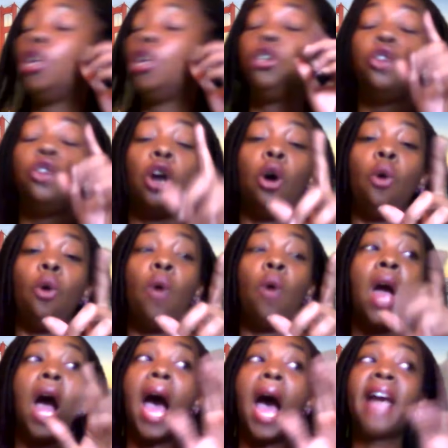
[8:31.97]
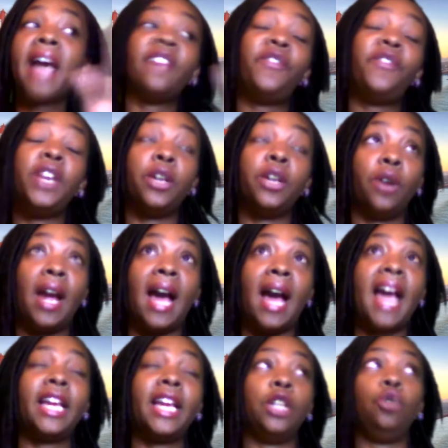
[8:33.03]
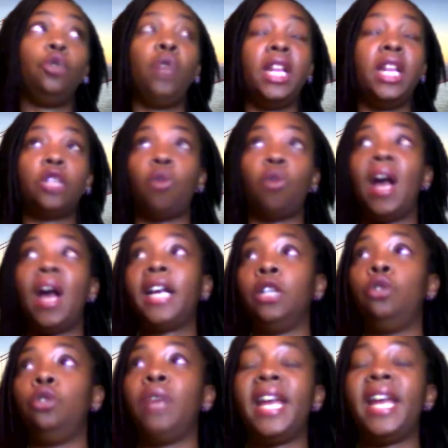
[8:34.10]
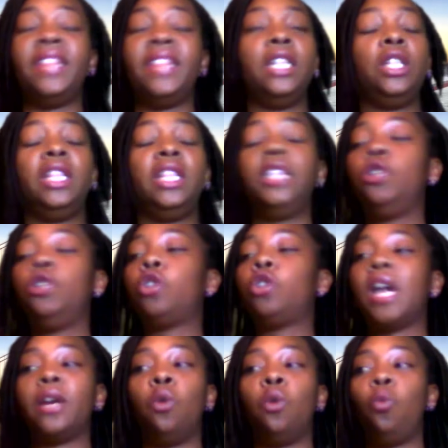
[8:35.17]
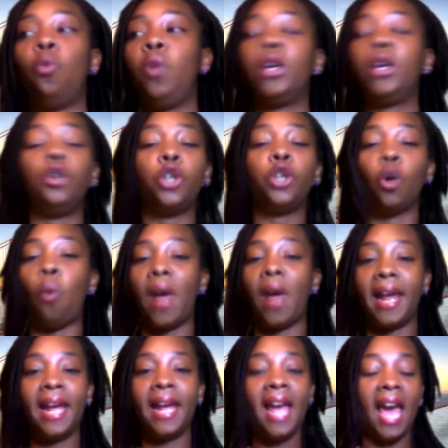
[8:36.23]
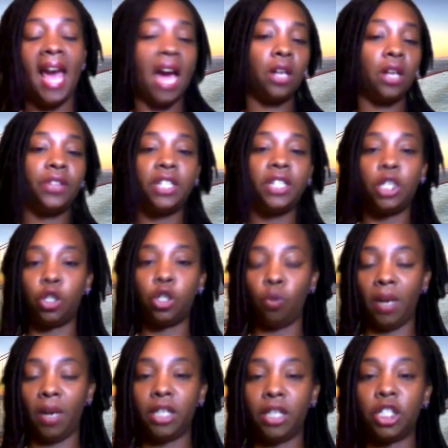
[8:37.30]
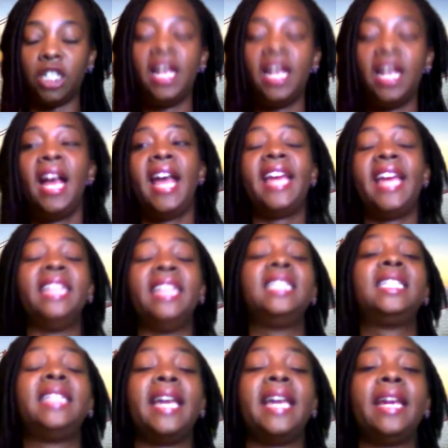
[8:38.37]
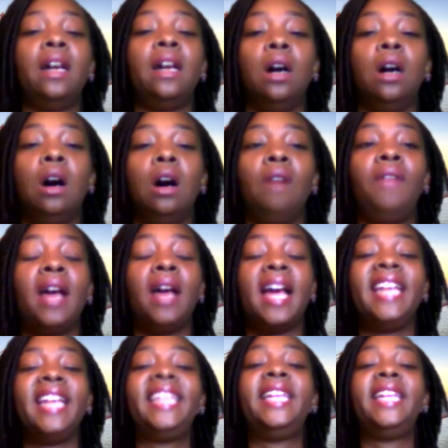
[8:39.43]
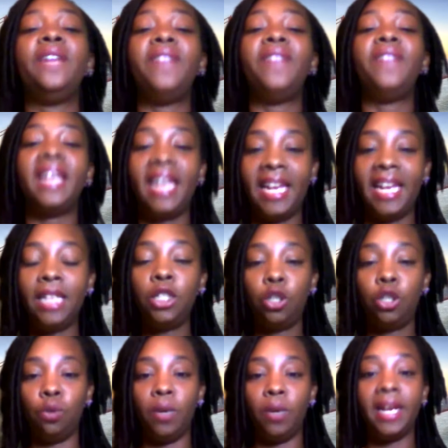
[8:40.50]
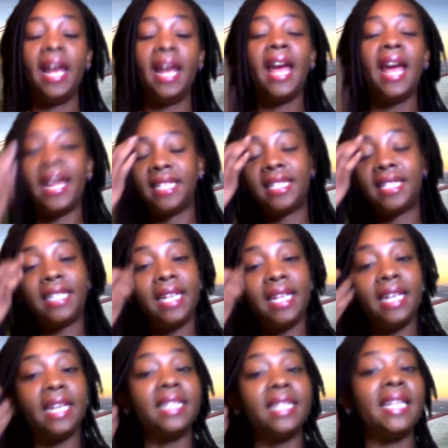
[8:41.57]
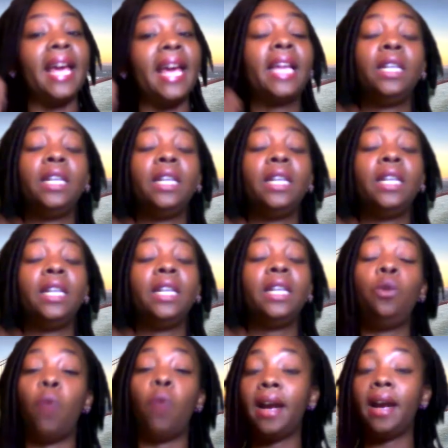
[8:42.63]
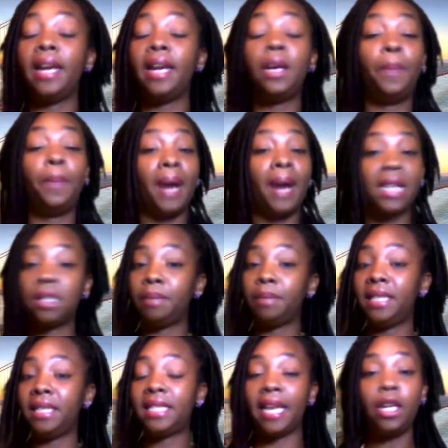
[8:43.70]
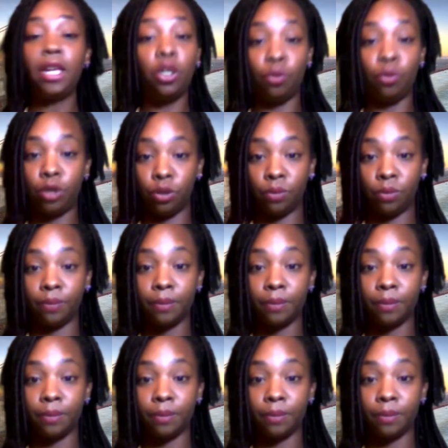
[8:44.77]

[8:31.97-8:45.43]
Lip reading: you know, I can figure out, I can do this or I can do that. And then you try to wiggle your way out of the situation, instead of giving into it and seeing exactly where it could possibly take you to.